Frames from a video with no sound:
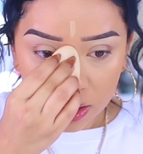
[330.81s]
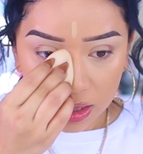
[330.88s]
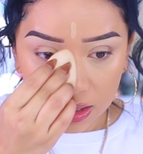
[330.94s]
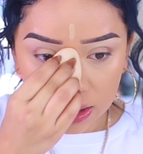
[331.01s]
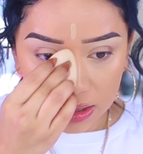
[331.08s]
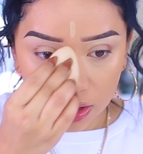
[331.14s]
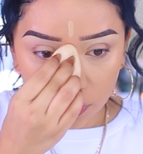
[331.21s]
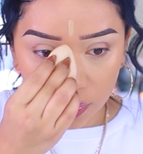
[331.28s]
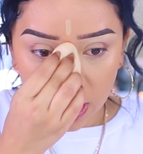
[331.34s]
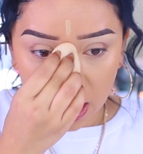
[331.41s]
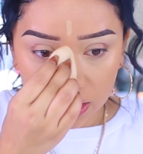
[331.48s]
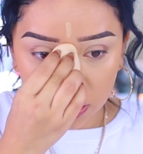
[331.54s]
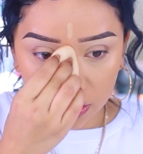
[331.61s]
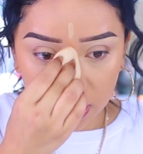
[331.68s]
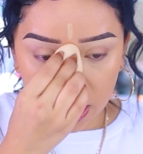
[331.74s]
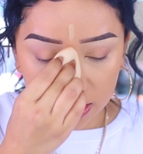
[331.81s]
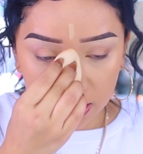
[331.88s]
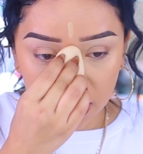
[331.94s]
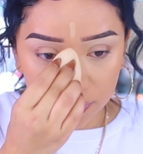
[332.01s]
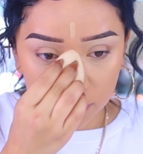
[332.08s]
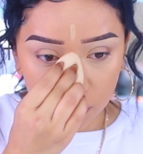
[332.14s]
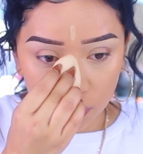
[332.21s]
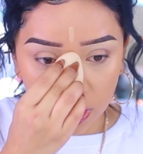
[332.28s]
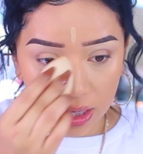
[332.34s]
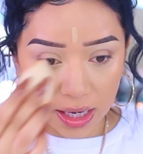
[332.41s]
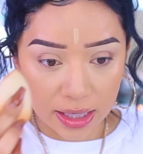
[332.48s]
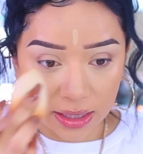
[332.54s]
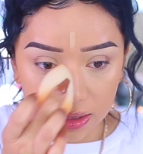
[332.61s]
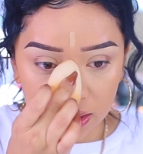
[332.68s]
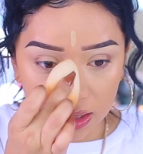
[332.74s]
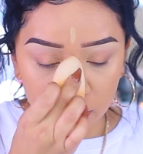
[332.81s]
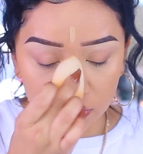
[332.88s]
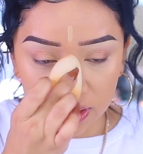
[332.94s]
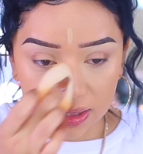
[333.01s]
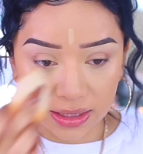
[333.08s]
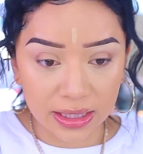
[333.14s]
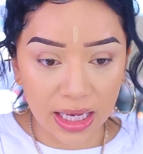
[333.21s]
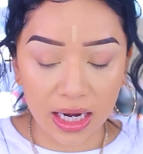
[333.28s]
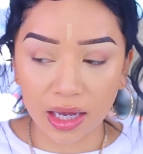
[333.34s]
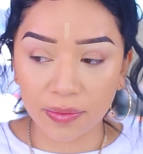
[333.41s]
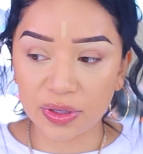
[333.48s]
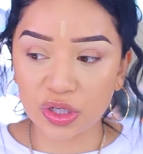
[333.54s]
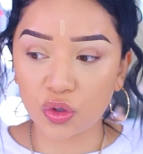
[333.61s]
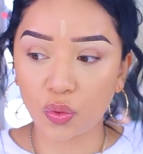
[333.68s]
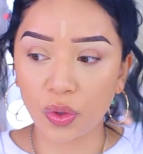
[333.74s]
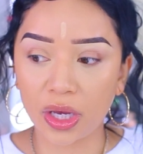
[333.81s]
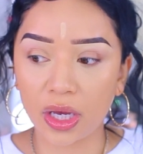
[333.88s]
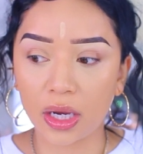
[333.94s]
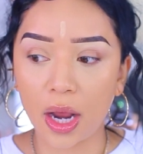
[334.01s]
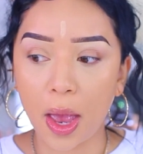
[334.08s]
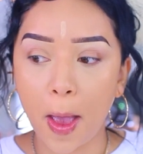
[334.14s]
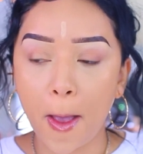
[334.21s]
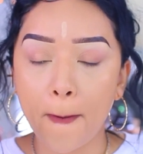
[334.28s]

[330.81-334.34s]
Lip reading: This year, we actually ended up doing a secret Santa between